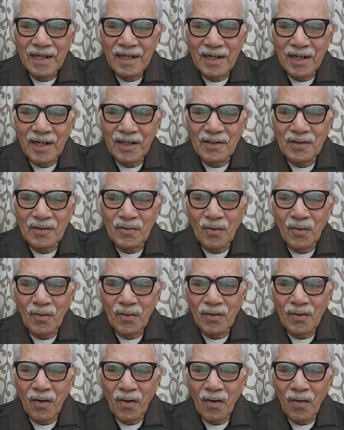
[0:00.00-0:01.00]

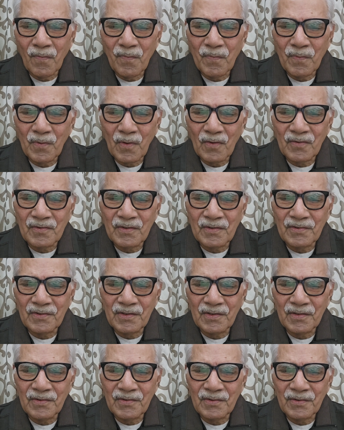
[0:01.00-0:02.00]
control of
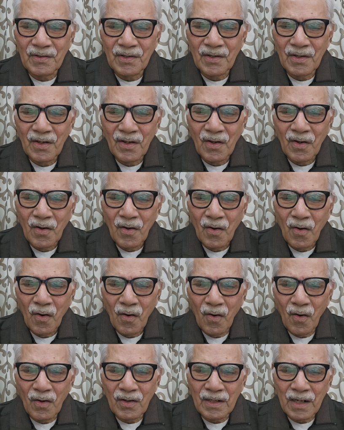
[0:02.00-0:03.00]
processes
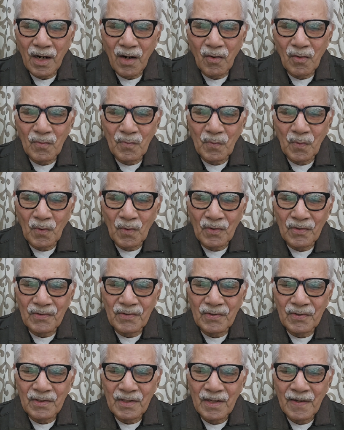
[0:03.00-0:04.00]
or
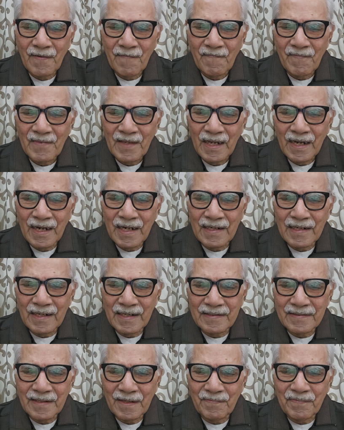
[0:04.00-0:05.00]
outputs and
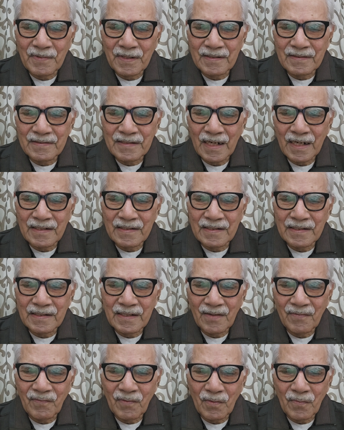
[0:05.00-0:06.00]
acceptance
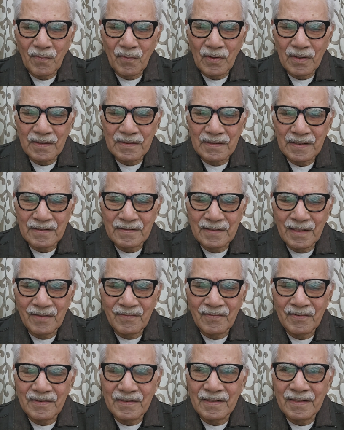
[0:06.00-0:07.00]
criteria for production
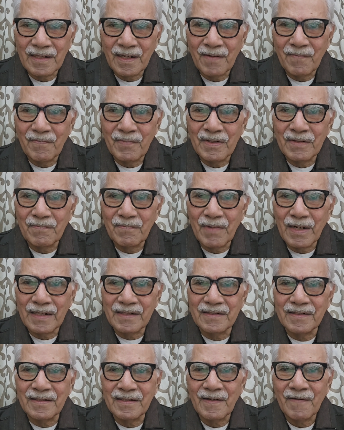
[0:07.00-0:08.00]
services have been
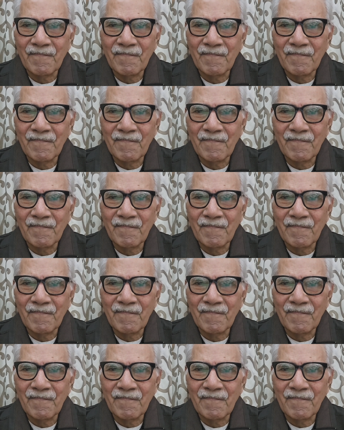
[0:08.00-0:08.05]
met.